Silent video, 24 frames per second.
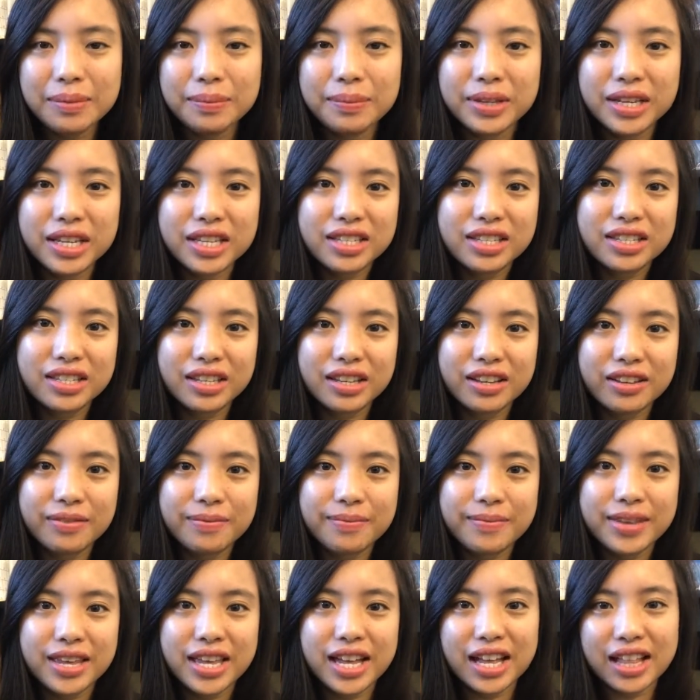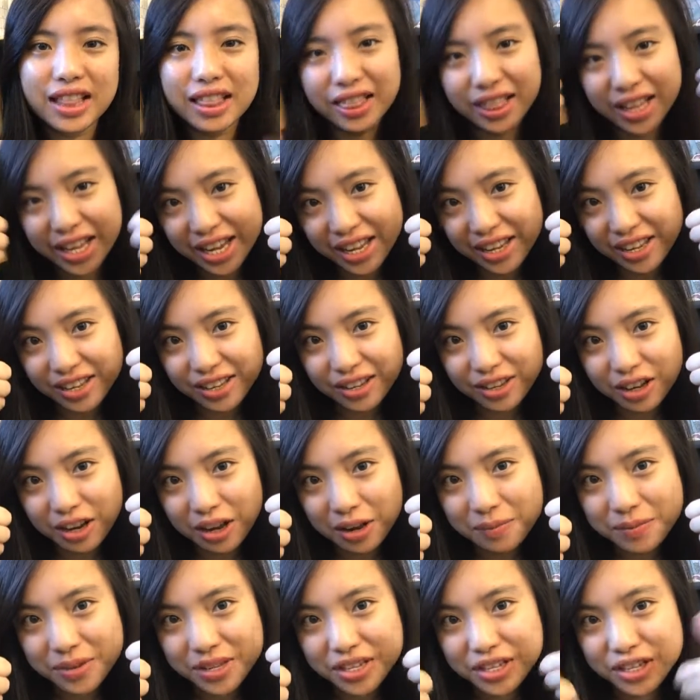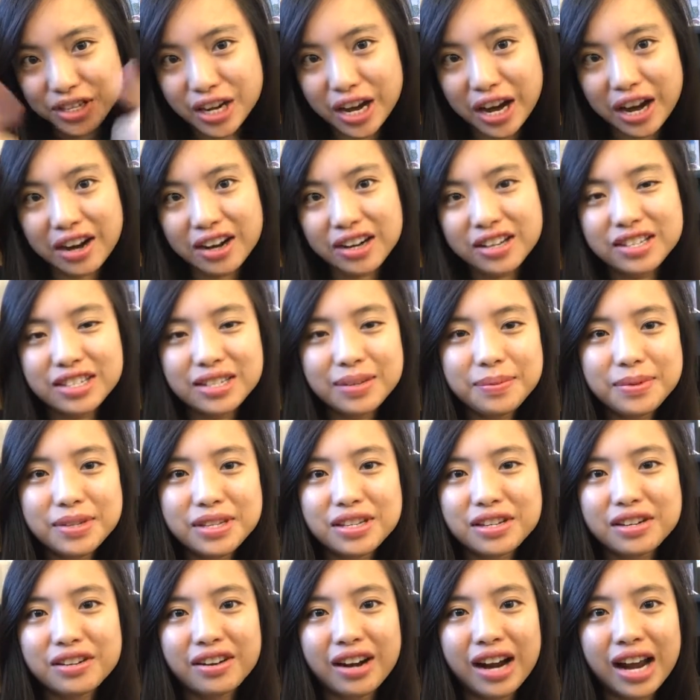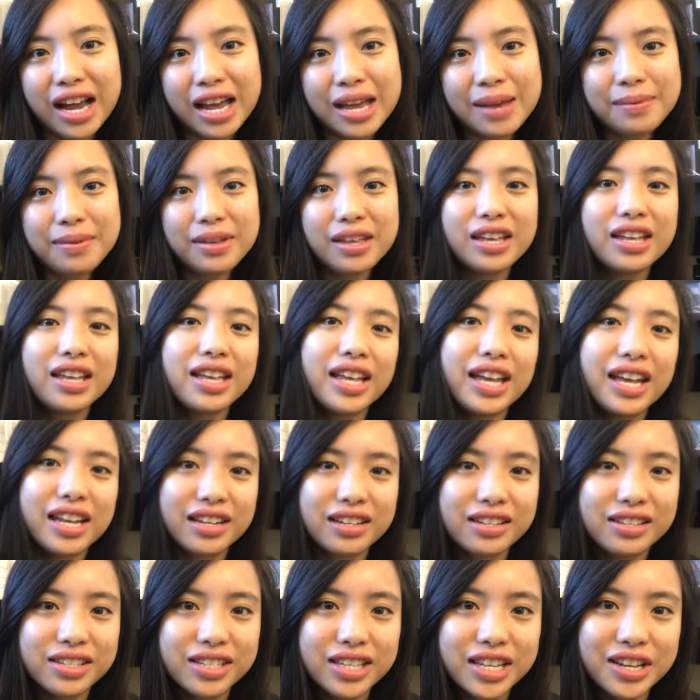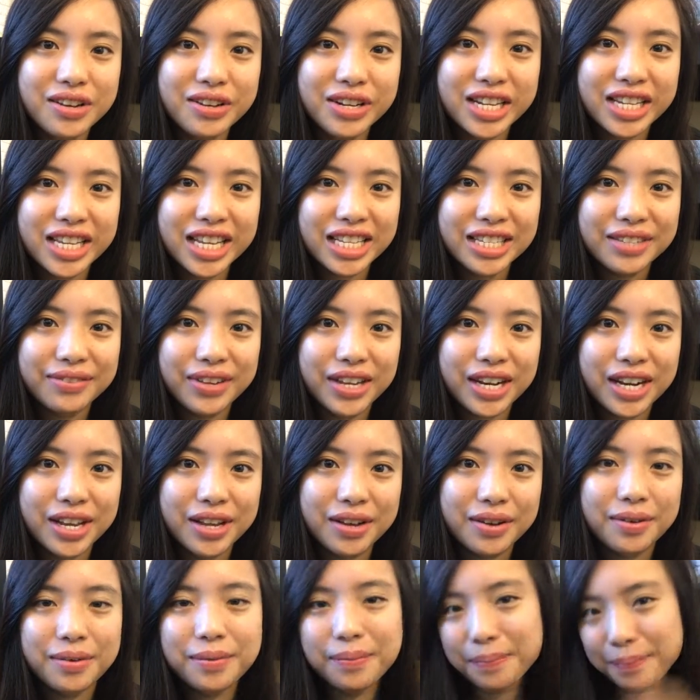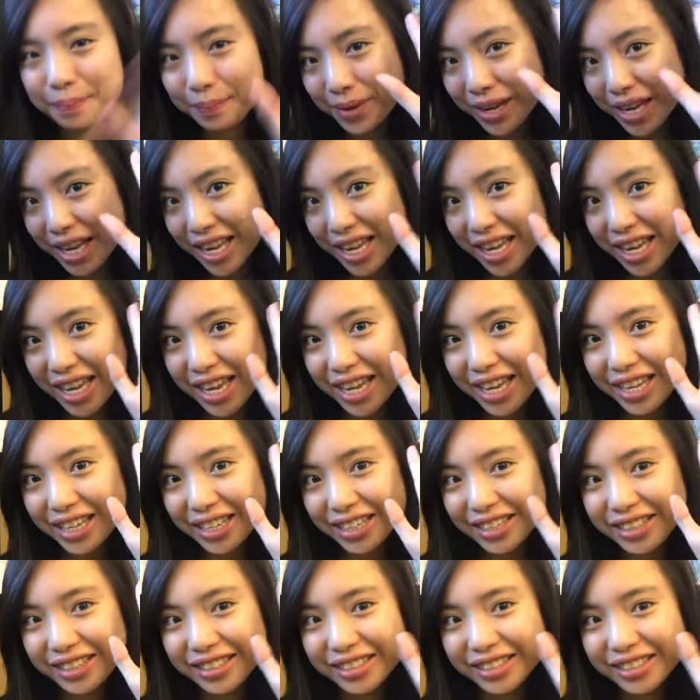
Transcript: Please give me a like, comment, share, and subscribe, and I'll see you in the next video. Bye!